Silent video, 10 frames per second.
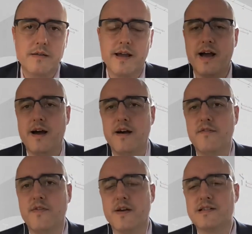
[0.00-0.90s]
they
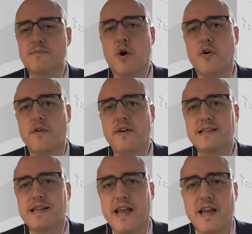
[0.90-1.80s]
have a small
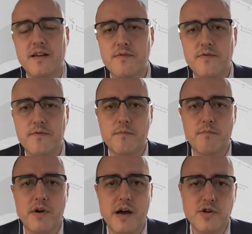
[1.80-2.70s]
investigative
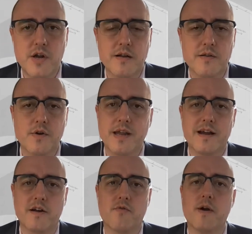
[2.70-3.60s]
project looking
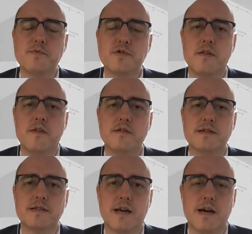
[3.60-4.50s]
at corruption in their
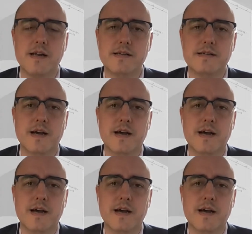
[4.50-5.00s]
societies.